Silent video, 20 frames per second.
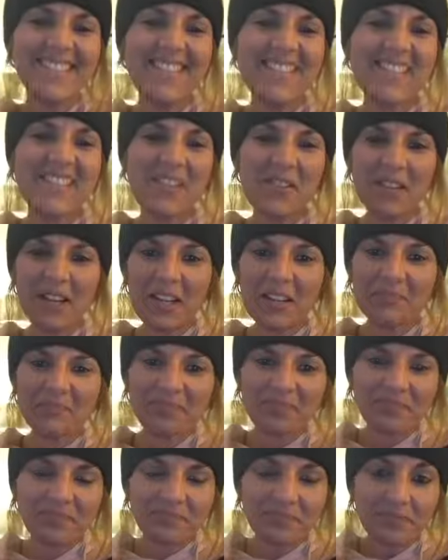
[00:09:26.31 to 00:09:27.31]
So good.
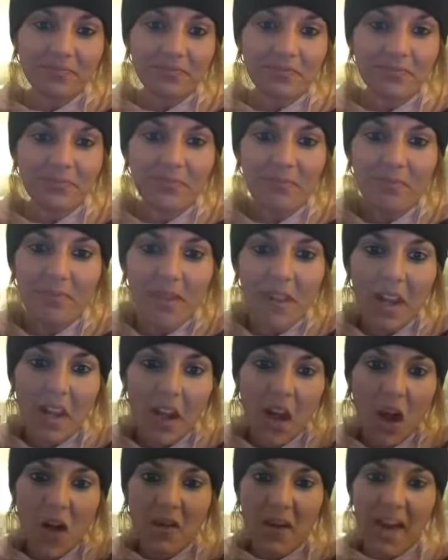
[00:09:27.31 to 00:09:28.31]

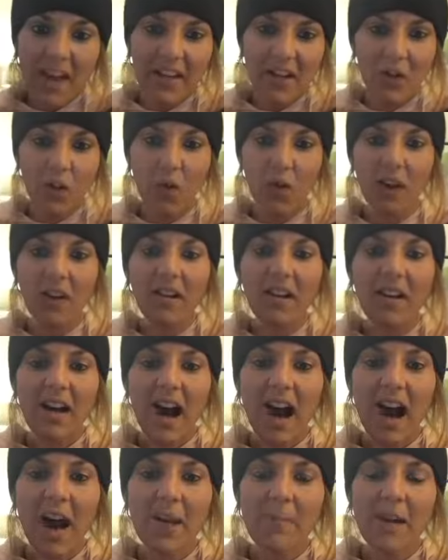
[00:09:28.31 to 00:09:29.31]
Okay, cool.
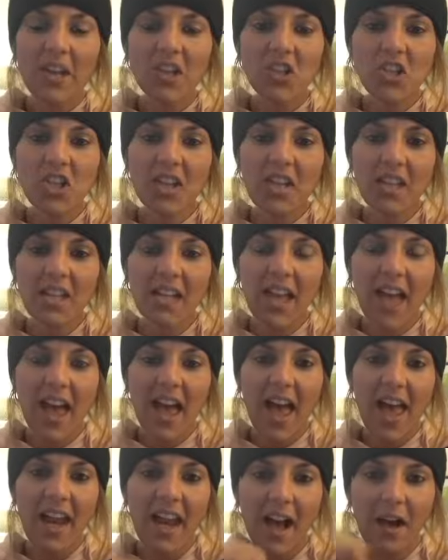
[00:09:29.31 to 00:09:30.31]
I'm actually going to
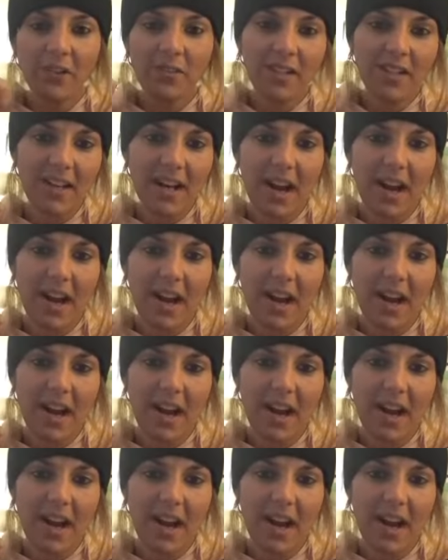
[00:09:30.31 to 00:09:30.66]
head out.